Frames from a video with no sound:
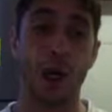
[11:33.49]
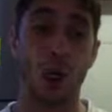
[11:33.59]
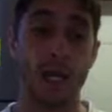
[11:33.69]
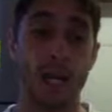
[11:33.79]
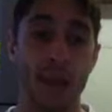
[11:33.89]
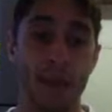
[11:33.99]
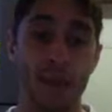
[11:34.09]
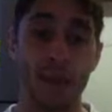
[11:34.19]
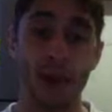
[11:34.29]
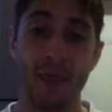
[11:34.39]
Okay,
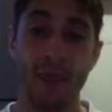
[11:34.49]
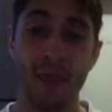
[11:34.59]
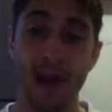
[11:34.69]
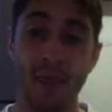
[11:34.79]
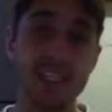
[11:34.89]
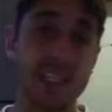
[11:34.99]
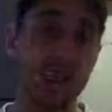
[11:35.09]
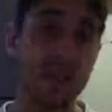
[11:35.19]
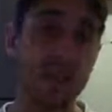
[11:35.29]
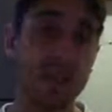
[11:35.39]
and that is going to be
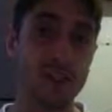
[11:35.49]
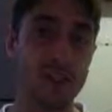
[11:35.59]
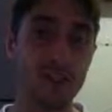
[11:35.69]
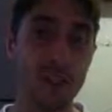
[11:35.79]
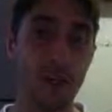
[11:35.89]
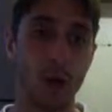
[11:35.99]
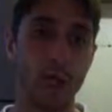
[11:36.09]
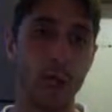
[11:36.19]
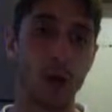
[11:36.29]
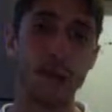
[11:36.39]
it for this video. I
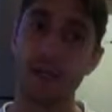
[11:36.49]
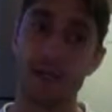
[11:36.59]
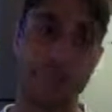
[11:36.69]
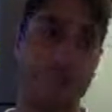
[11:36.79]
know I didn't cover